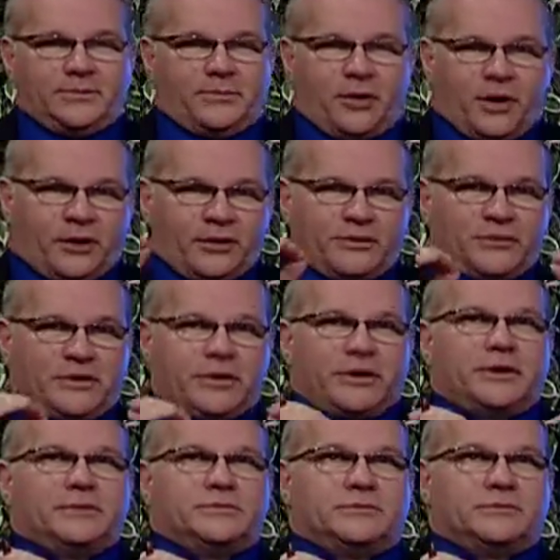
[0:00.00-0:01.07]

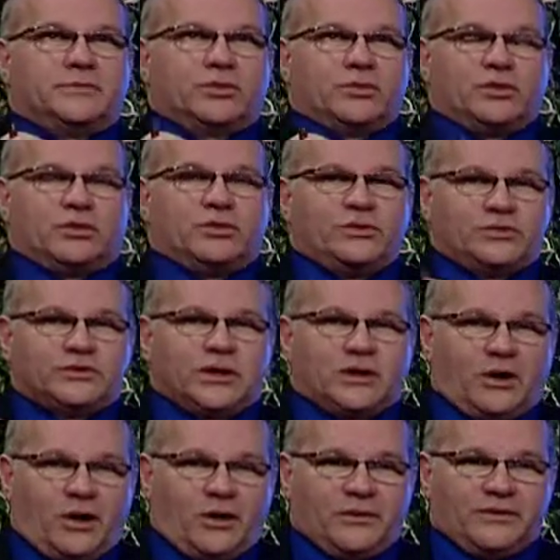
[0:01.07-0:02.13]
the ruse in
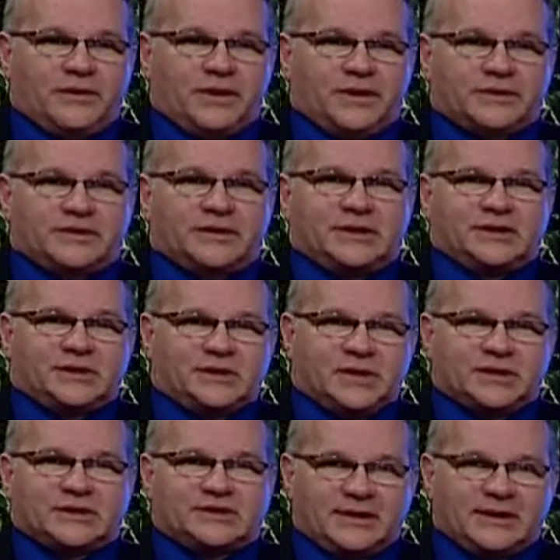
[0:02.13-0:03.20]
all of this, it
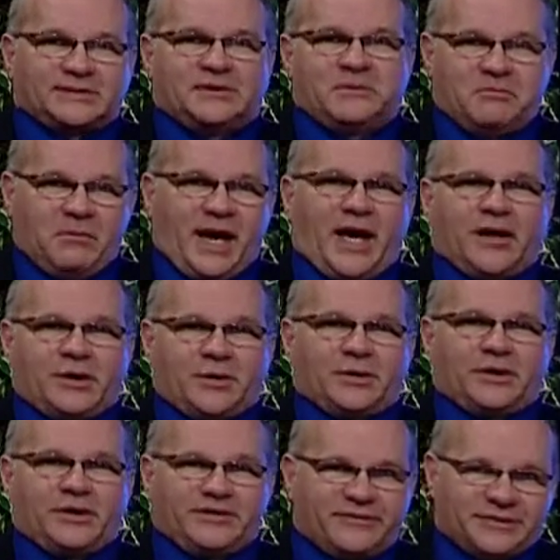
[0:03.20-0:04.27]
just doesn't
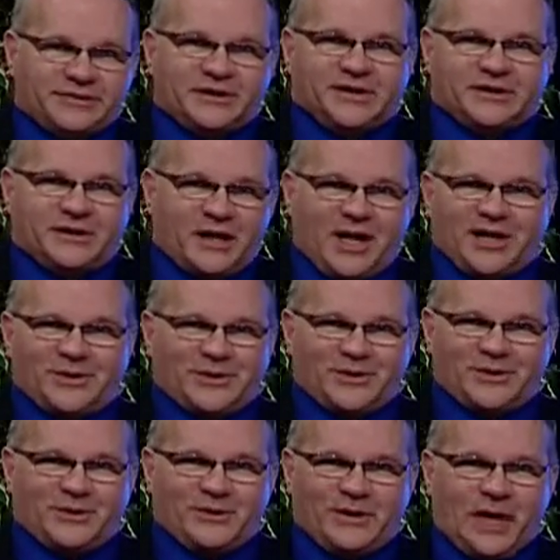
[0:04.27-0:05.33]
matter if it's
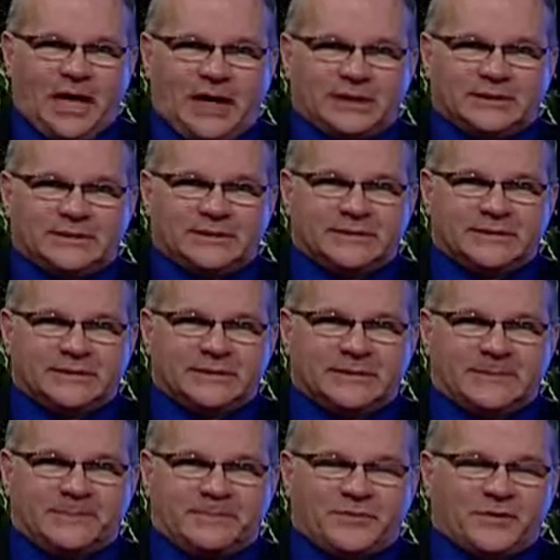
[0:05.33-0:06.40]
educational or not.
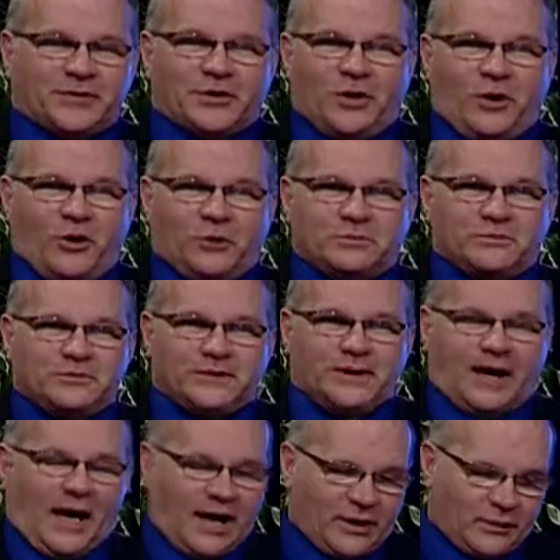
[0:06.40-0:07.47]
So
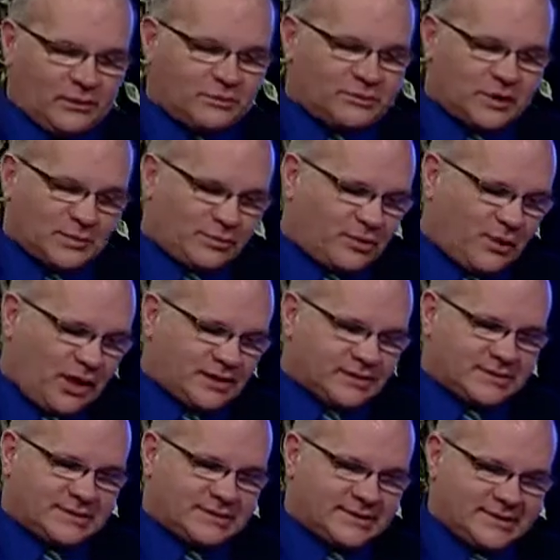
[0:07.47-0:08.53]
the press
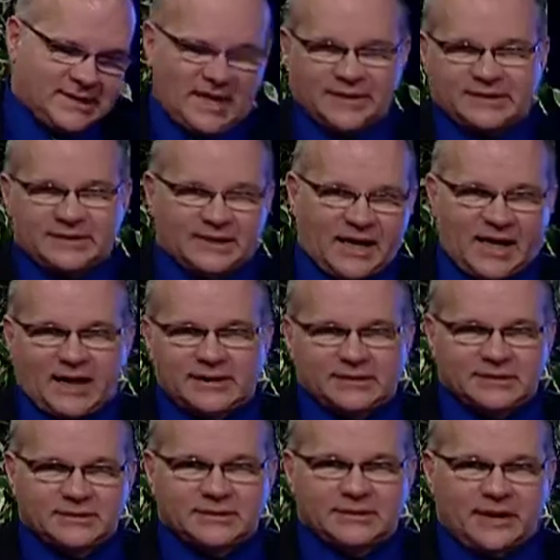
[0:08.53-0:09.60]
says that,
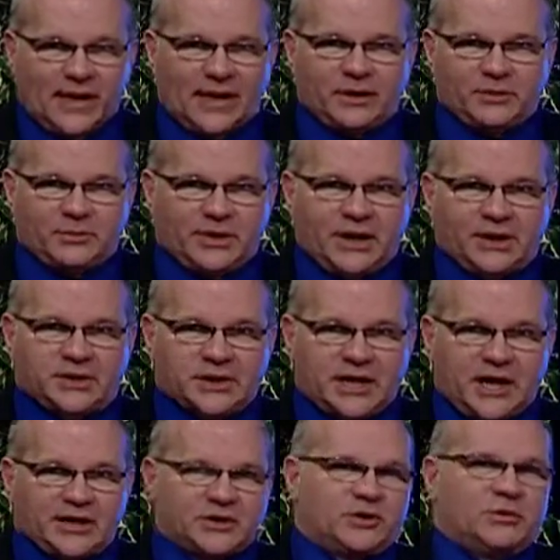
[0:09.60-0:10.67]
yeah, it would be
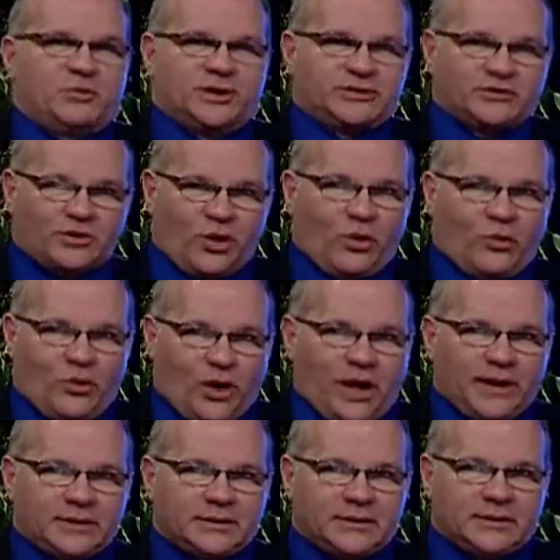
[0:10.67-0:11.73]
educational, but so
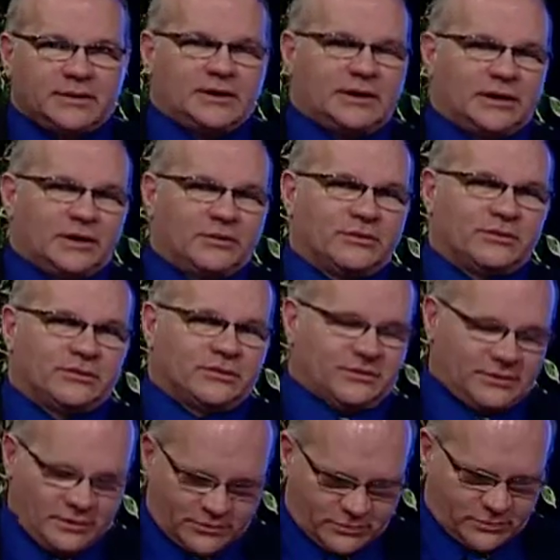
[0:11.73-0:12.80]
what? You know,
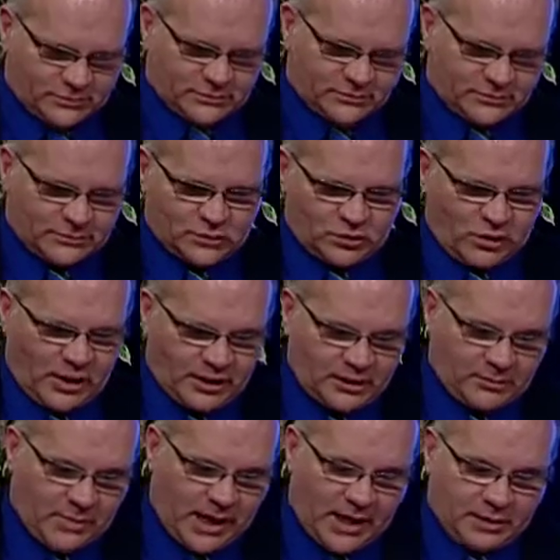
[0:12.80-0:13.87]
they're trying
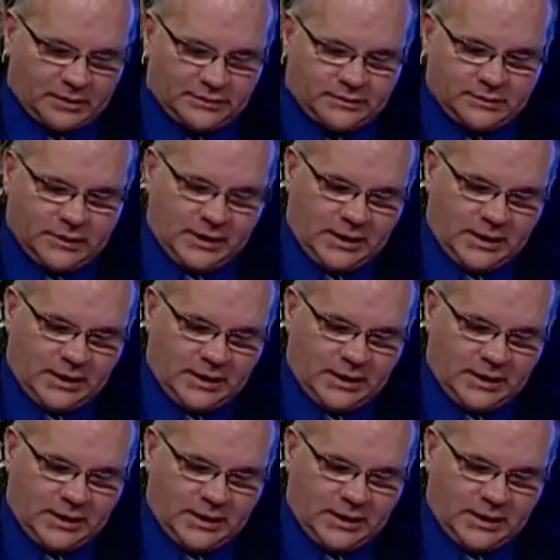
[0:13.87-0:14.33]
to battle